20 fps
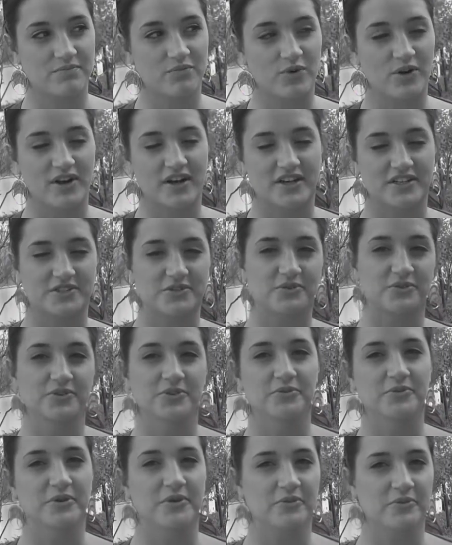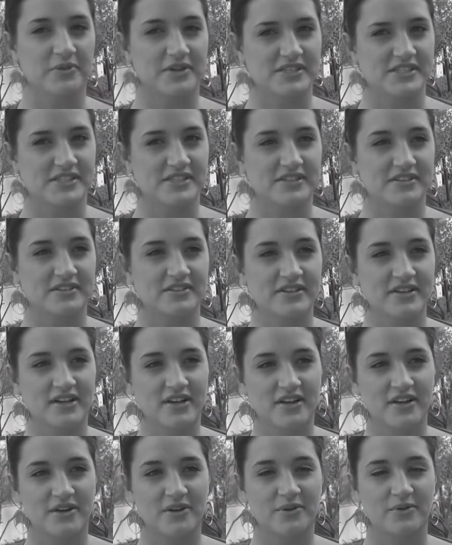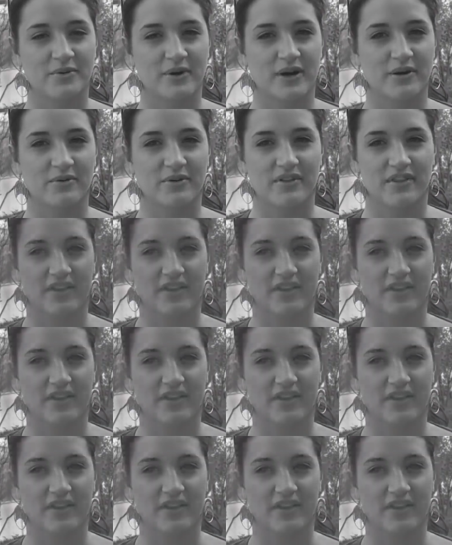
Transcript: We're not told the real reason why we're